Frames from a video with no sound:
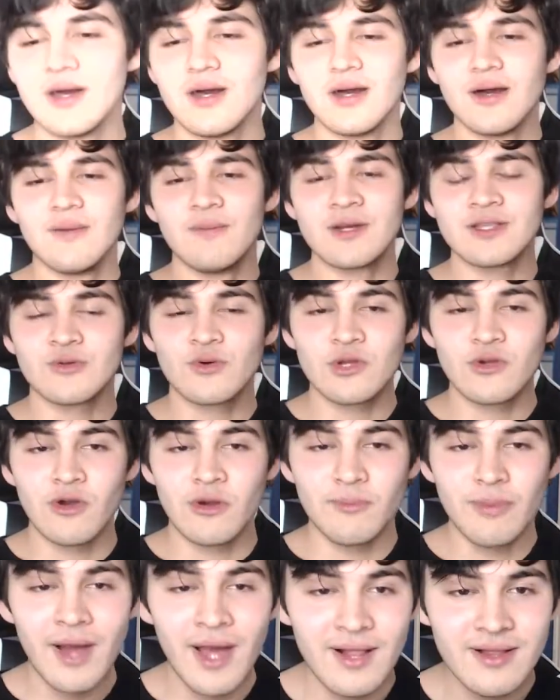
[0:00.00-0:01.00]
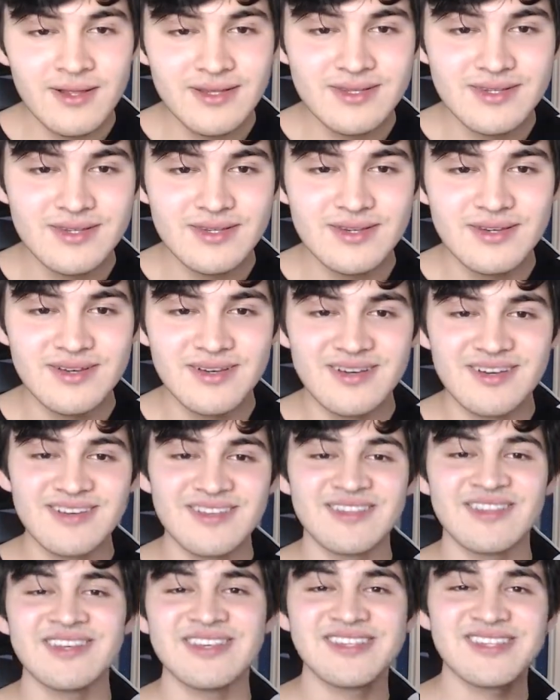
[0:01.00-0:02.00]
But 21 Pilots,
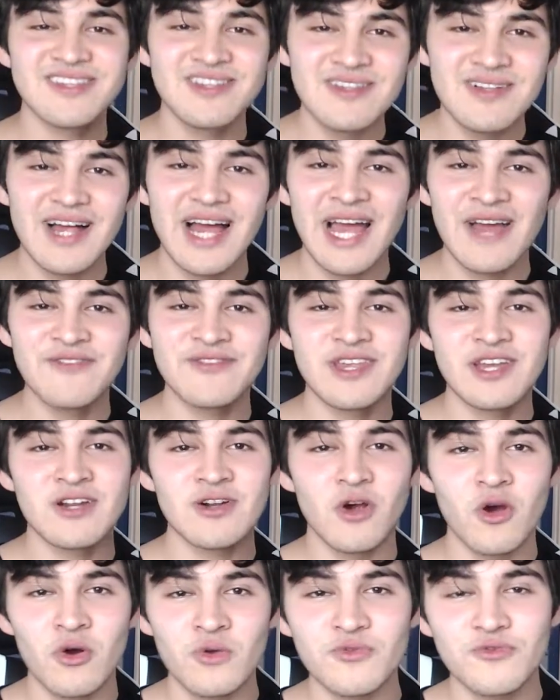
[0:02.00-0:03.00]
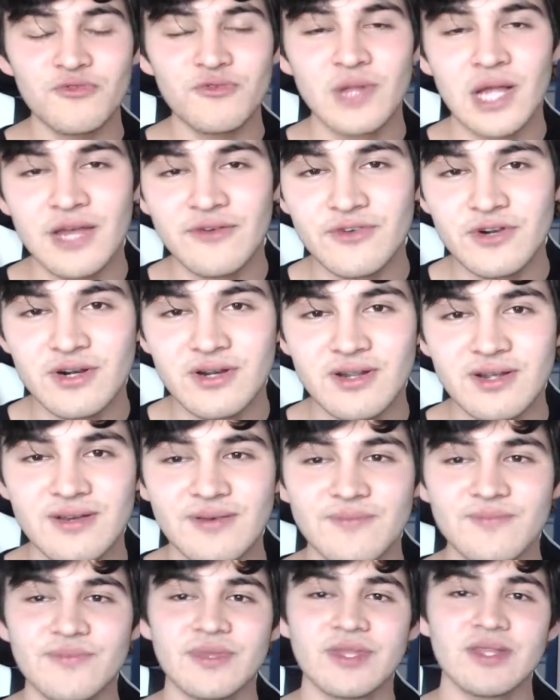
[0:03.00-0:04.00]
they still have their own flavor.
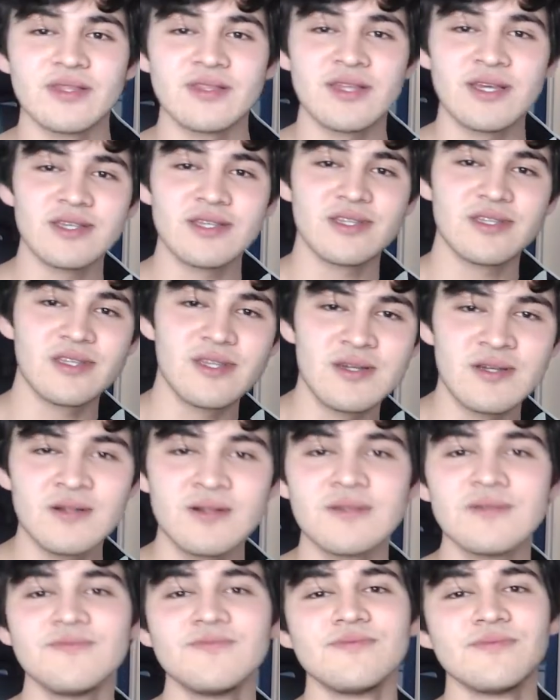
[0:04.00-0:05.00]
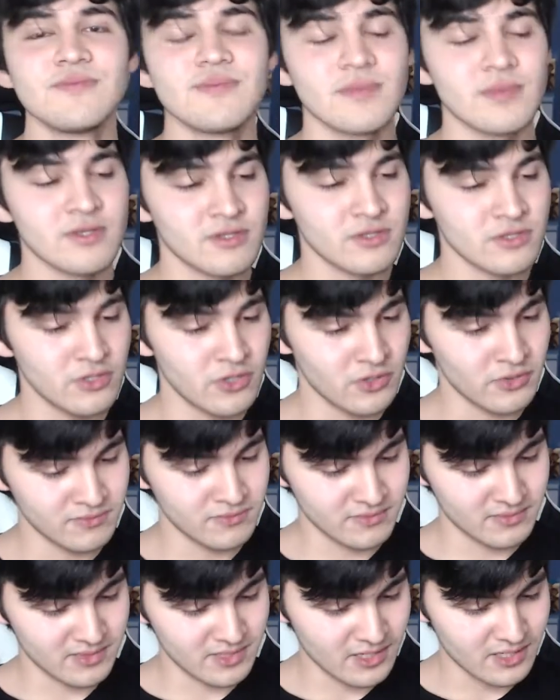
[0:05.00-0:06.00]
They still
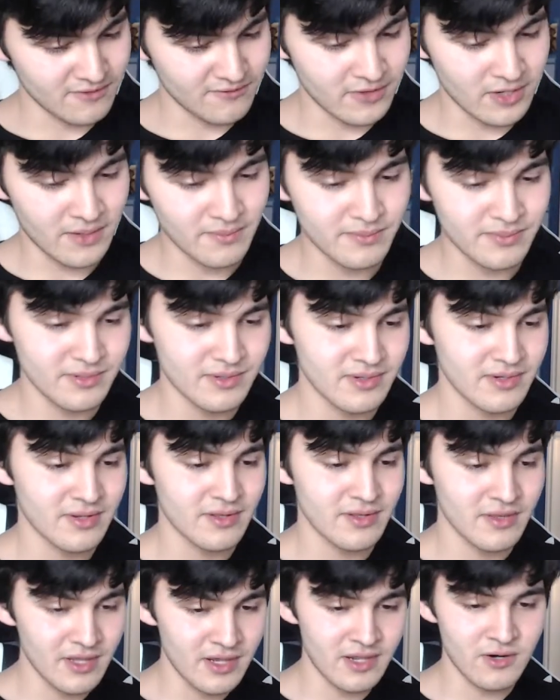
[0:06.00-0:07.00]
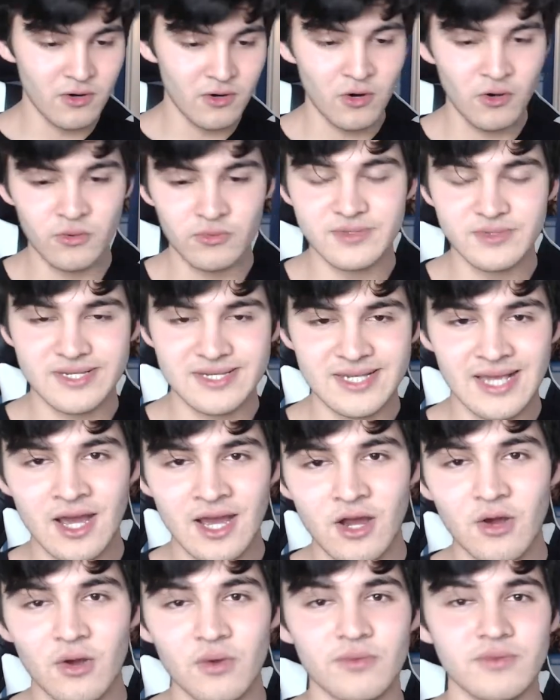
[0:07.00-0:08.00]
don't give up their own
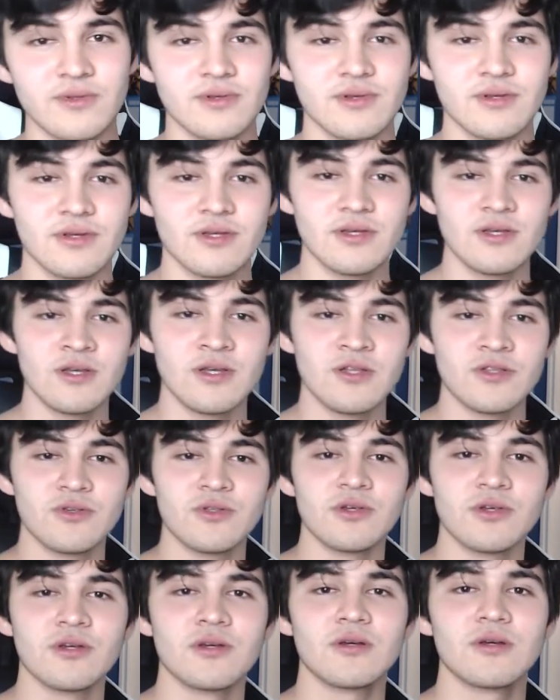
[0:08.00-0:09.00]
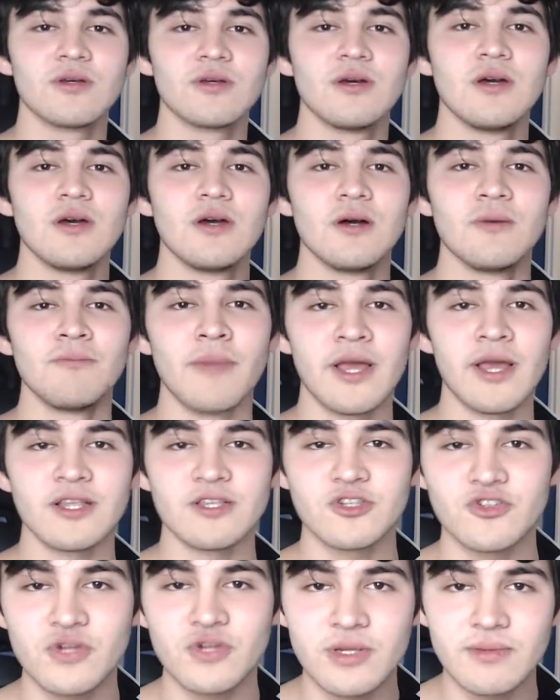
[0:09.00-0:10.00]
sound into the
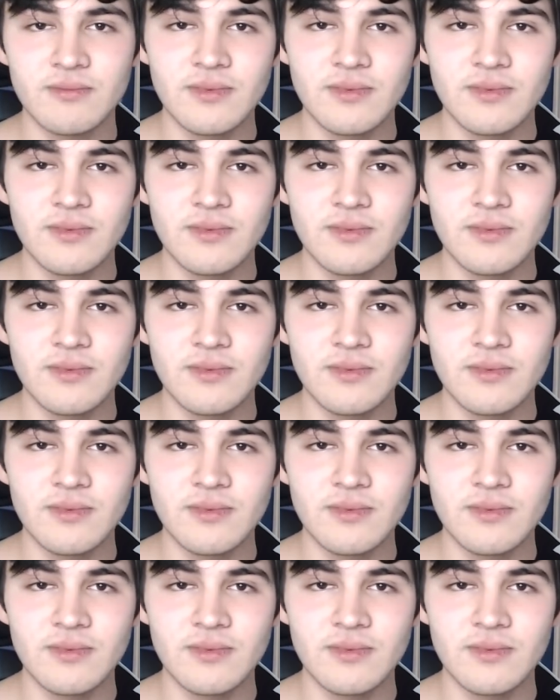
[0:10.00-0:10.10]
mainstream.